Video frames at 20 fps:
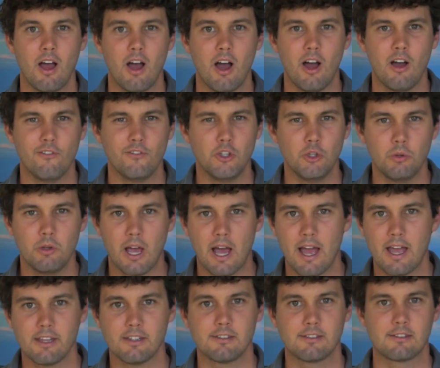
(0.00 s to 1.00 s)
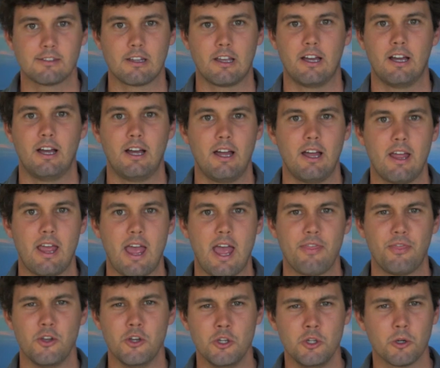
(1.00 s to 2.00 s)
of you guys
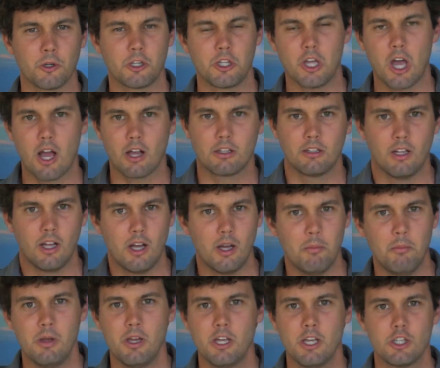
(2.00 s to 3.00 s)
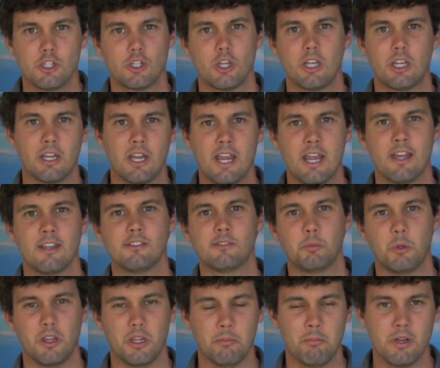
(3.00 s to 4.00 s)
at the New York Yacht Club, shaking
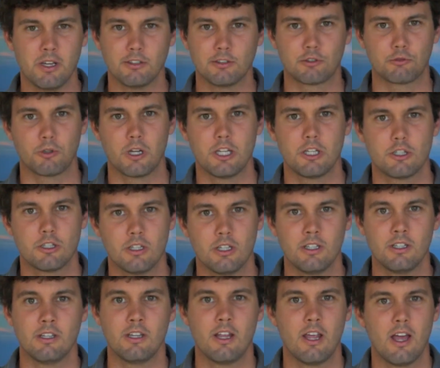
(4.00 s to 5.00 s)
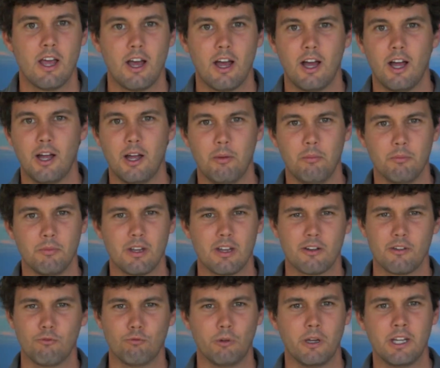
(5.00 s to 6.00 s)
hands with administration,
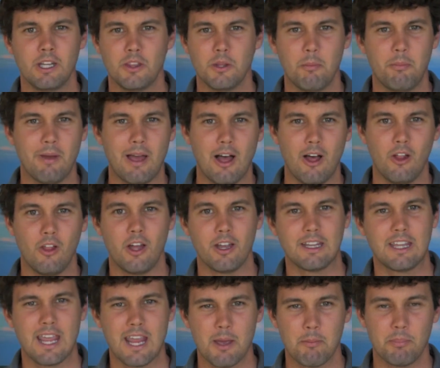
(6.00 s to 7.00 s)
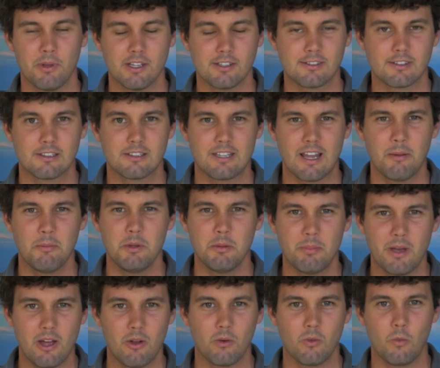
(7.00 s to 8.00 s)
ringing the bell on campus. Tell me
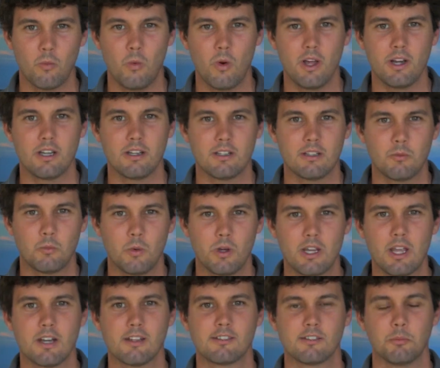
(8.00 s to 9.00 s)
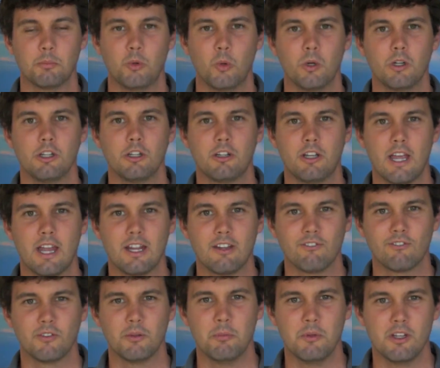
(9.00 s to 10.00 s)
about what kind of support you're
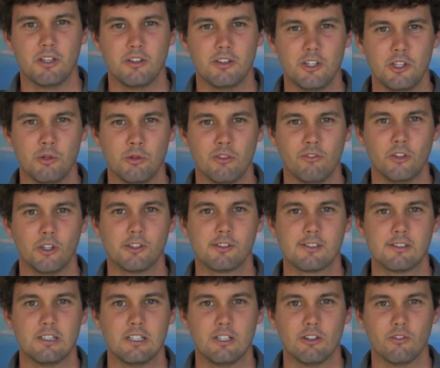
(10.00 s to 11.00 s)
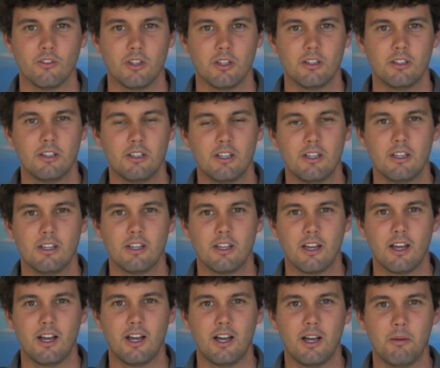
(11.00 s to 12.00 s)
getting from the university over the
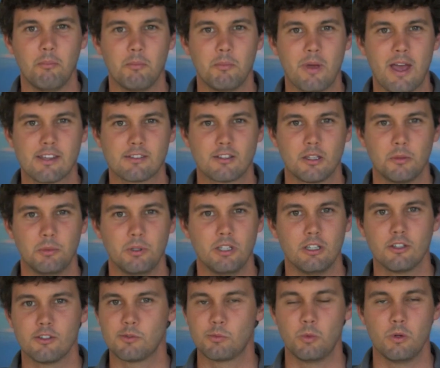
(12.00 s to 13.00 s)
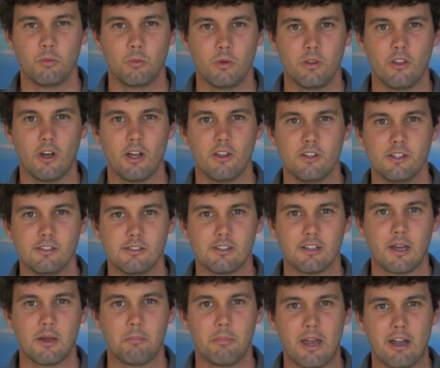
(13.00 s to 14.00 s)
past couple of years with all these
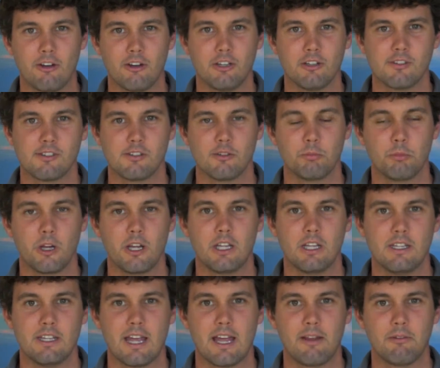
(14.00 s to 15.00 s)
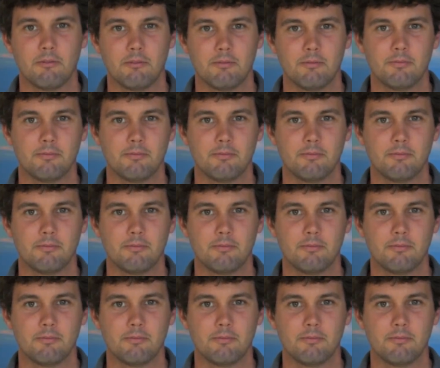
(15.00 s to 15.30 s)
barriers you're breaking down.